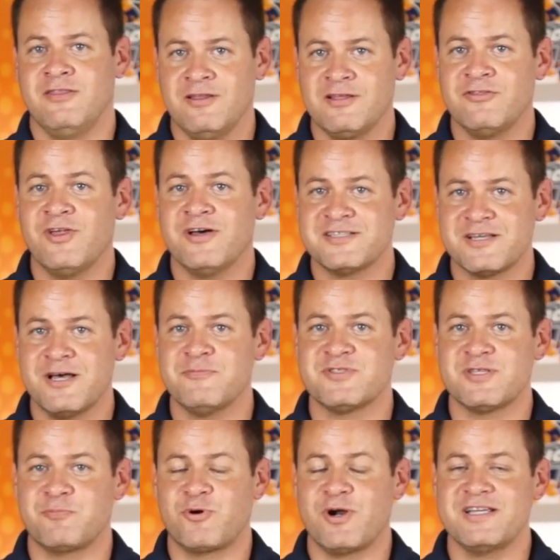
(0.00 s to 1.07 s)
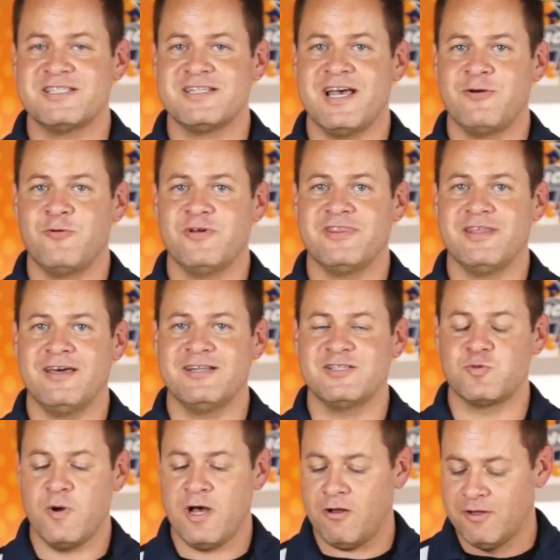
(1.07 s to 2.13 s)
thus comes the price tag with that
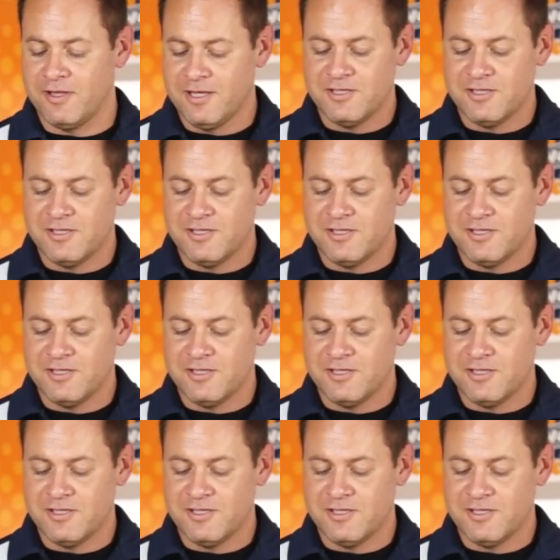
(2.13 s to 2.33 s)
as well.